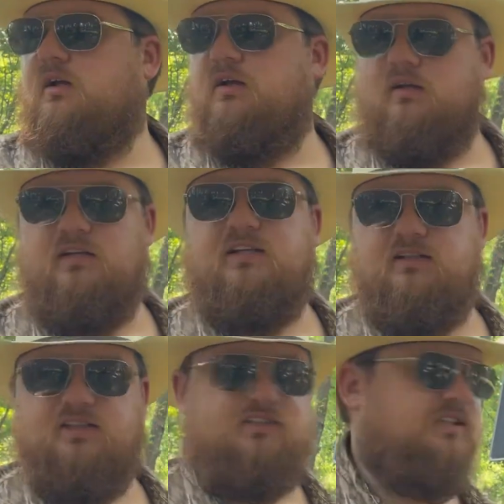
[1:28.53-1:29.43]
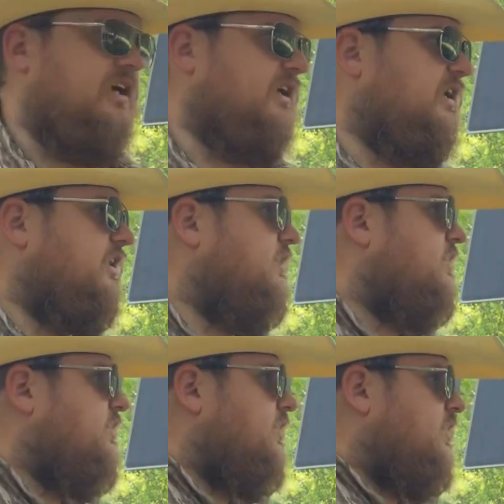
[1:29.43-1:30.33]
This thing here,
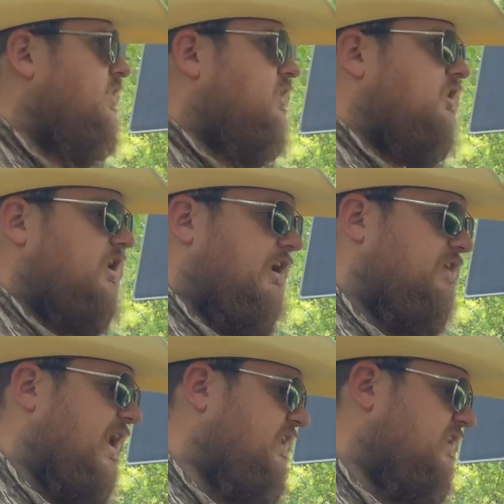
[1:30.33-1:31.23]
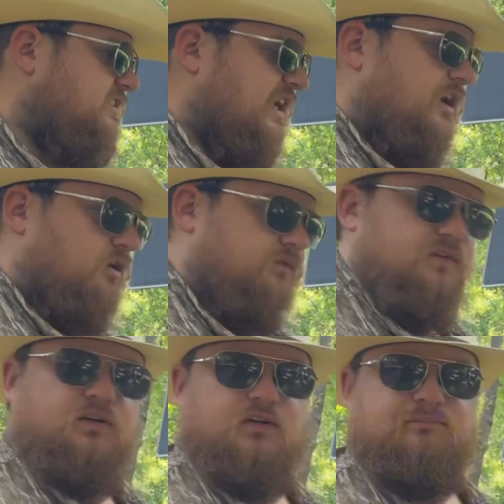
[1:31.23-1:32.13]
I've had this out
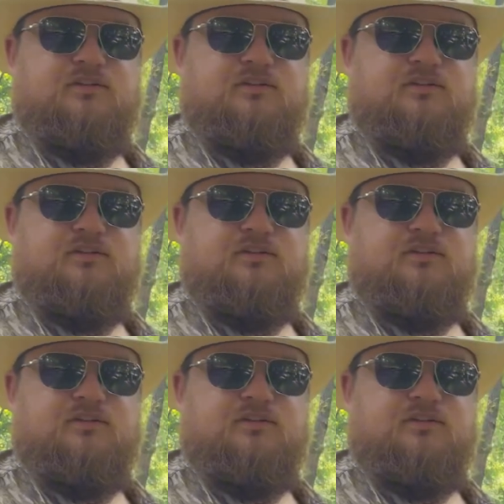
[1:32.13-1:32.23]
for